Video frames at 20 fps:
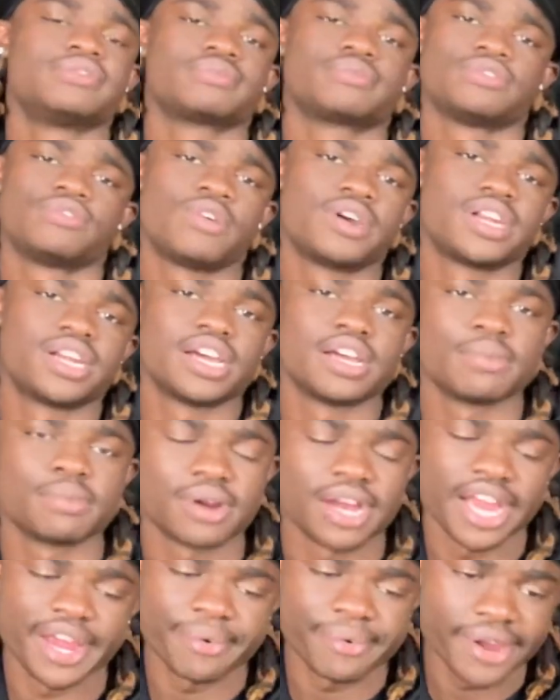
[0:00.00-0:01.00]
Why not, bro?
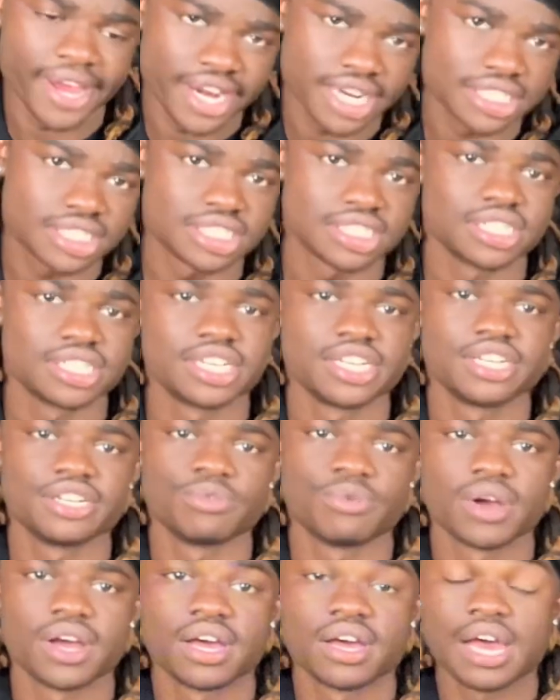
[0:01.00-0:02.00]
I ain't reacted to nothing in a
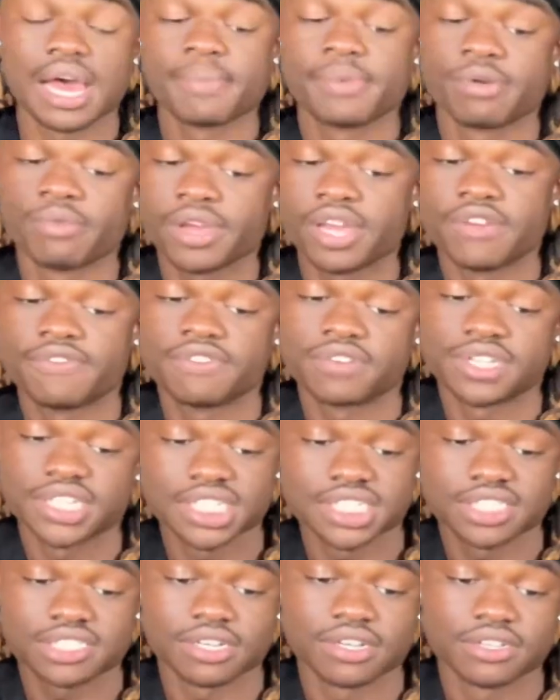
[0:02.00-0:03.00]
while. I've been waiting for
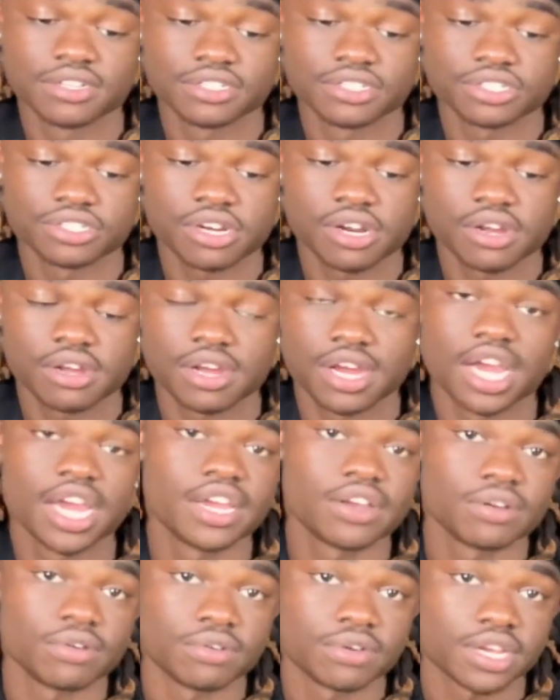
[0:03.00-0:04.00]
this song to drop. I
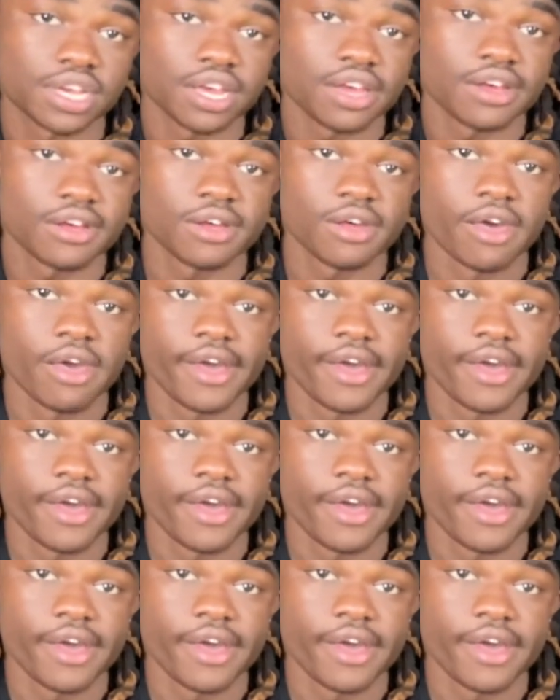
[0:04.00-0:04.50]
ain't gonna count.